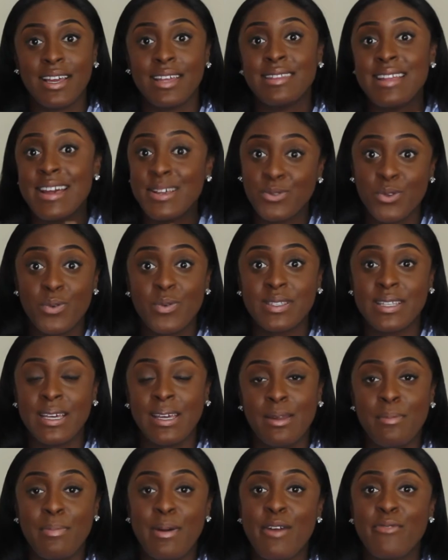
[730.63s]
And that's what we're
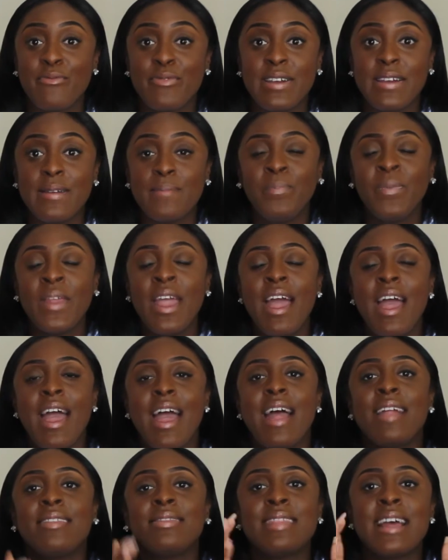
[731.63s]
saying about Reem.
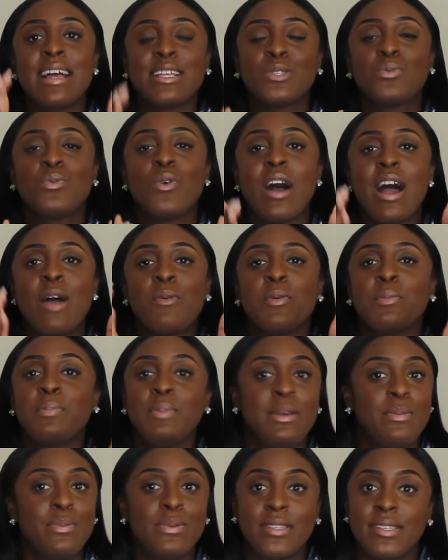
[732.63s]
And that's what I want
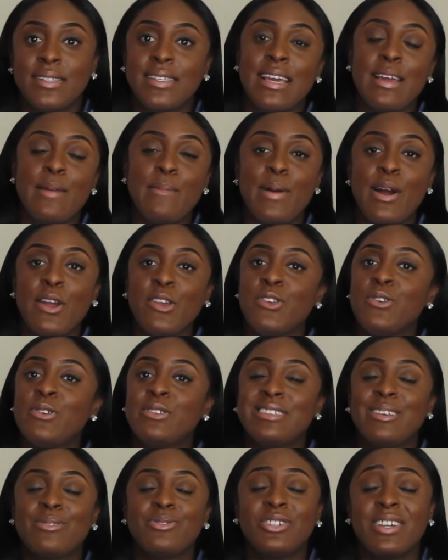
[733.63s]
people to say about you.
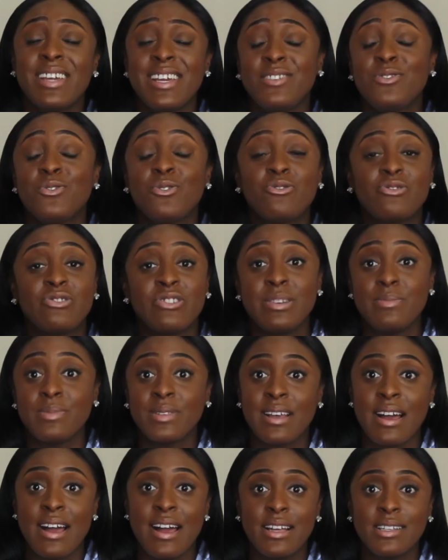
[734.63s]
So chase your dreams,
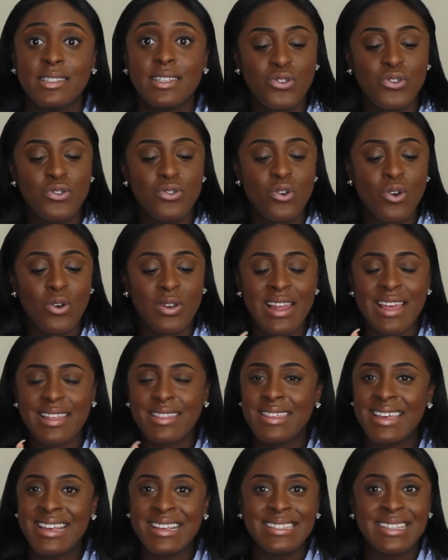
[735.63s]
guys. Do not
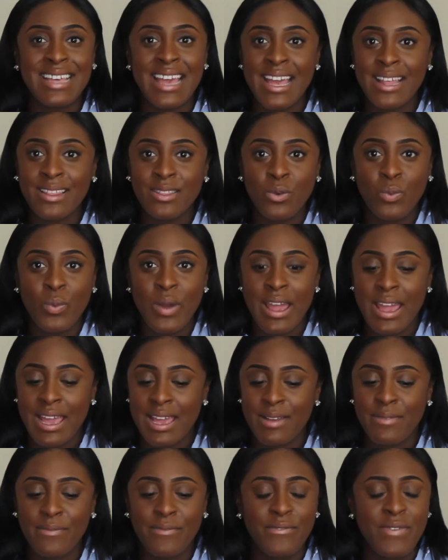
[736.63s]
let things get in the
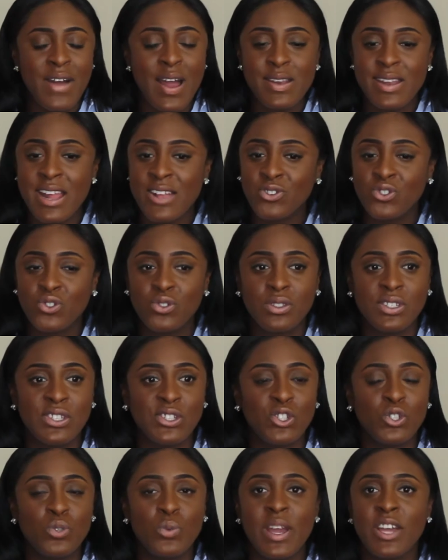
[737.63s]
way. Financial
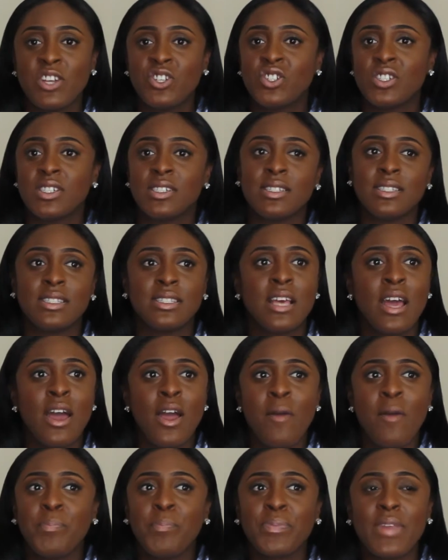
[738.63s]
situations,
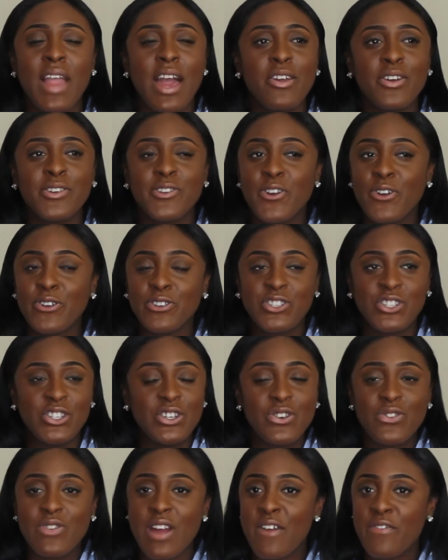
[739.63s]
I don't know,
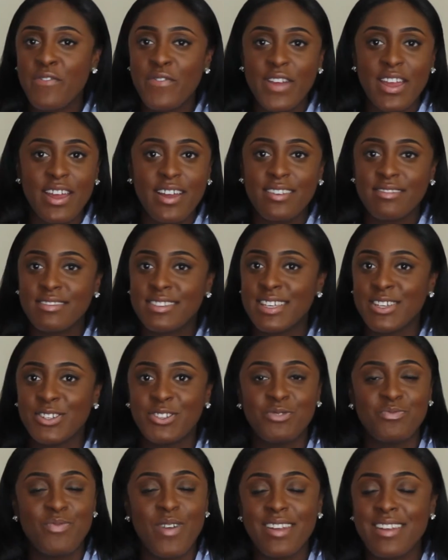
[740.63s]
geographic
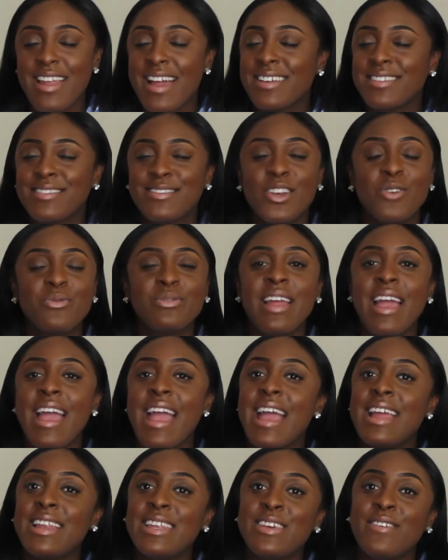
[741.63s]
situation. Like, don't let
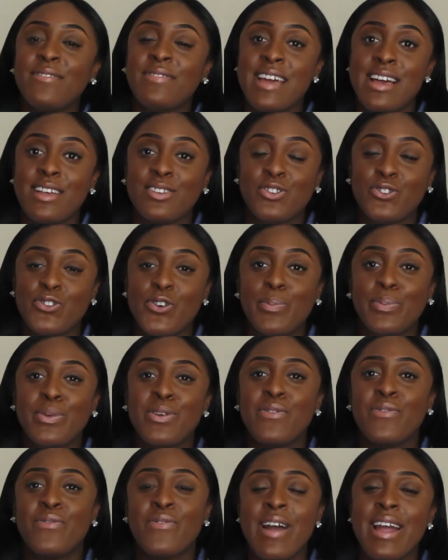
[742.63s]
any of that stop you.
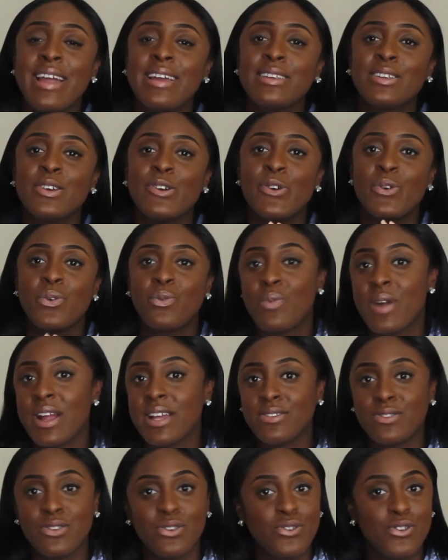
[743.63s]
Find
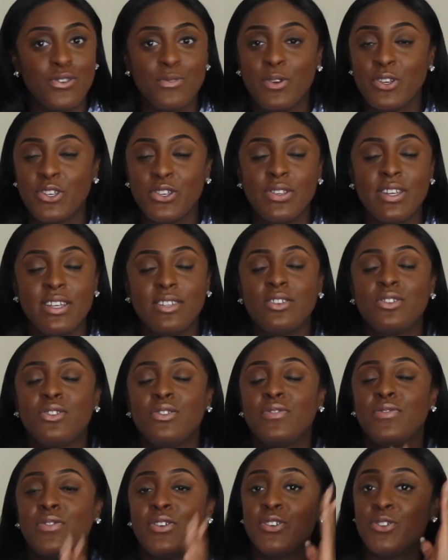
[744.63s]
ways to do what you need to do
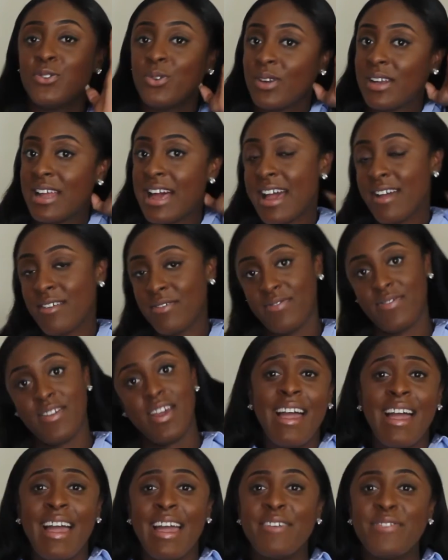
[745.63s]
for your life.
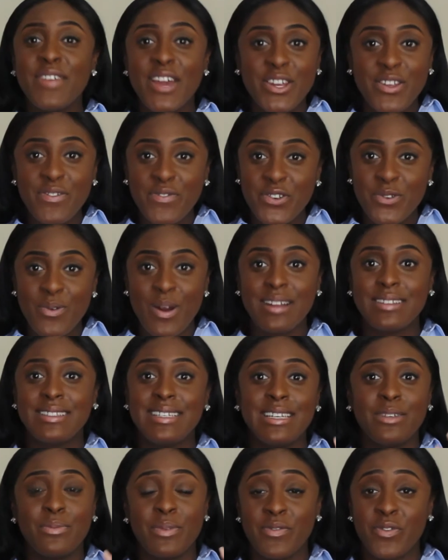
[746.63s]
If any of you are
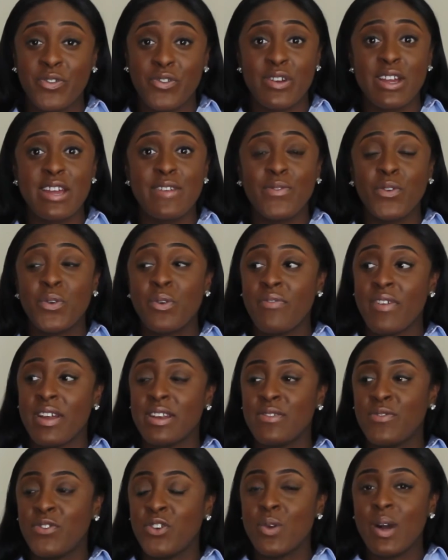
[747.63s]
dealing with grief, or if
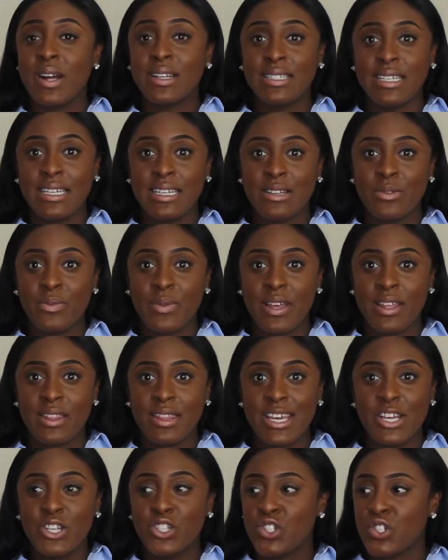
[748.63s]
any of you are dealing
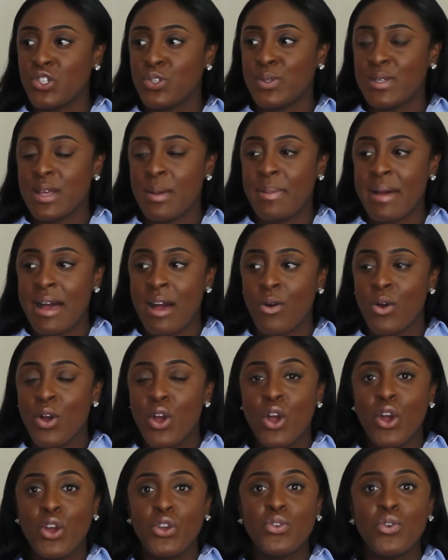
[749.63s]
with issues about
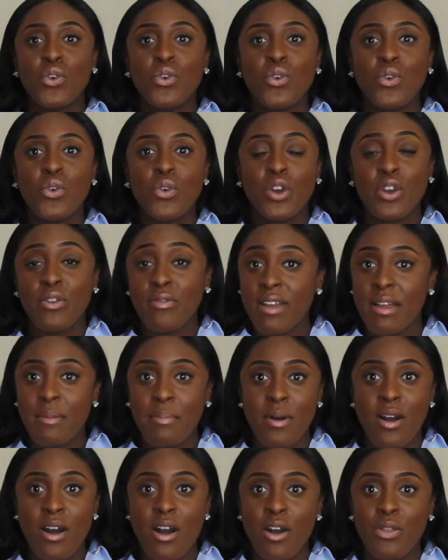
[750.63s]
your career
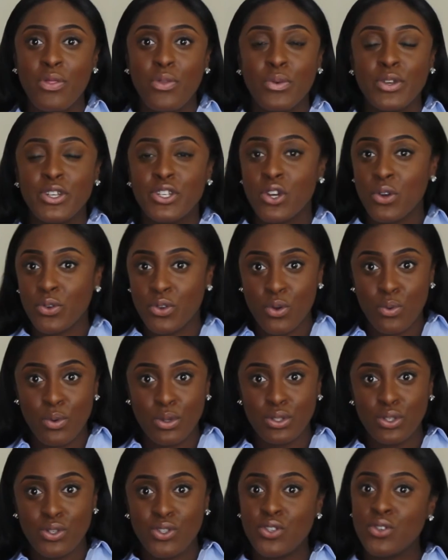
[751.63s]
path, or you don't know
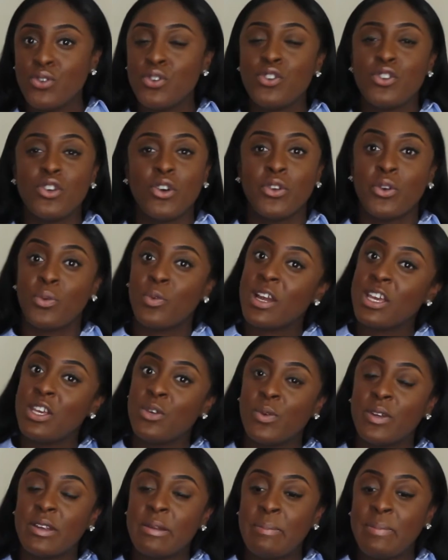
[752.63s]
what to do, you don't know where you
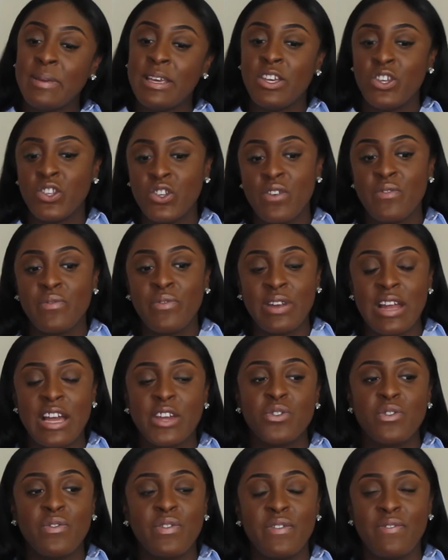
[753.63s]
want to be, you don't feel
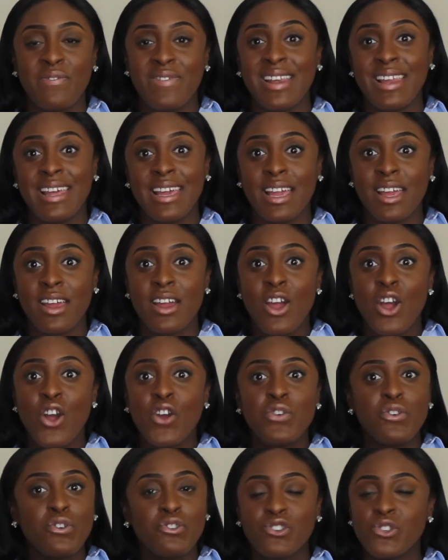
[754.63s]
like you're fulfilling
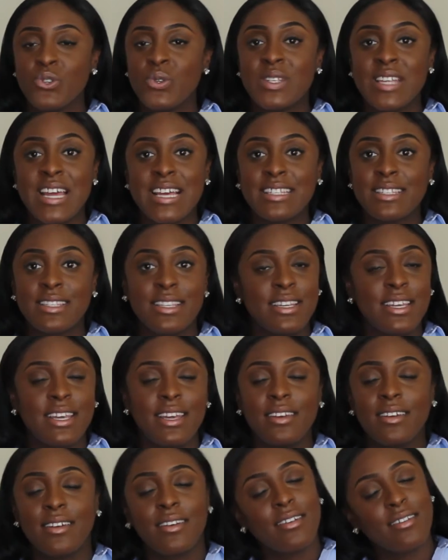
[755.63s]
your true
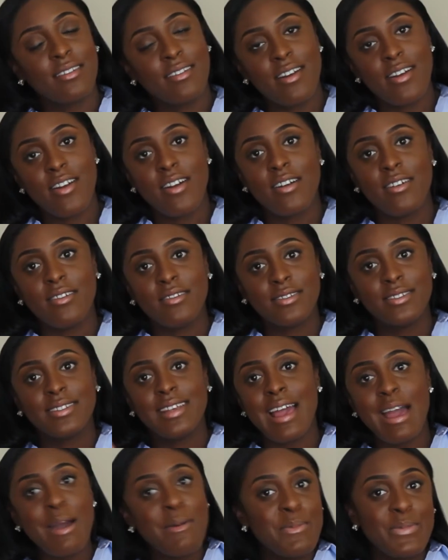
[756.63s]
destiny, girls
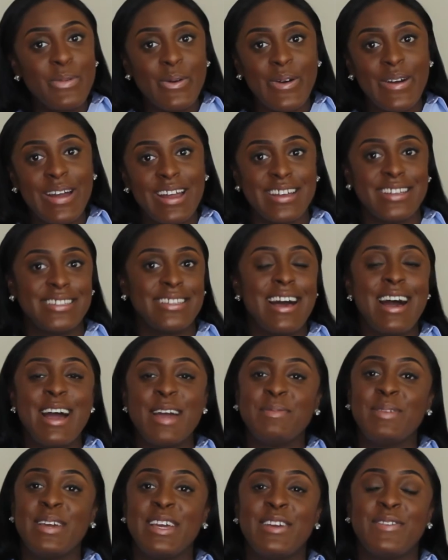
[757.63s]
and boys,
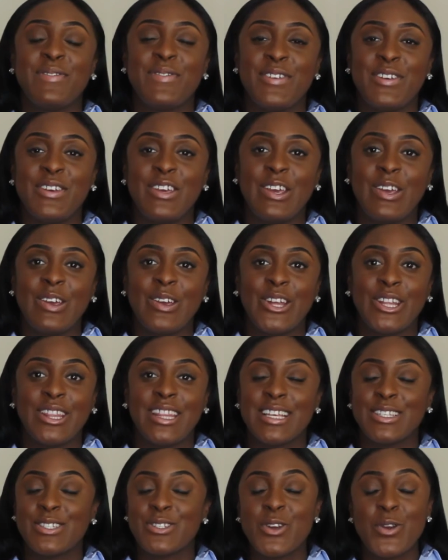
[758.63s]
I'm here for you.
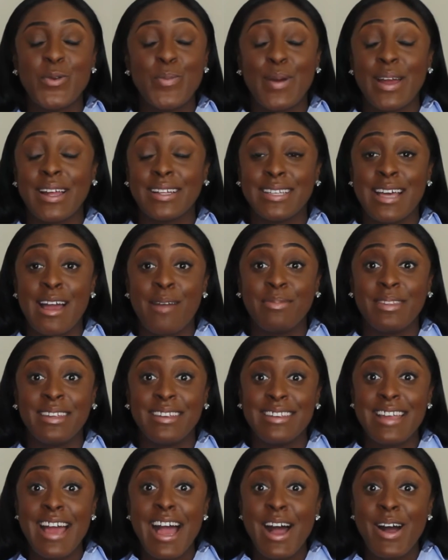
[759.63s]
There's no better time
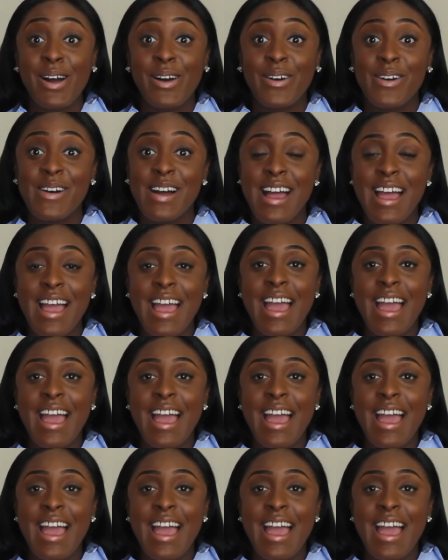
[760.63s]
than now.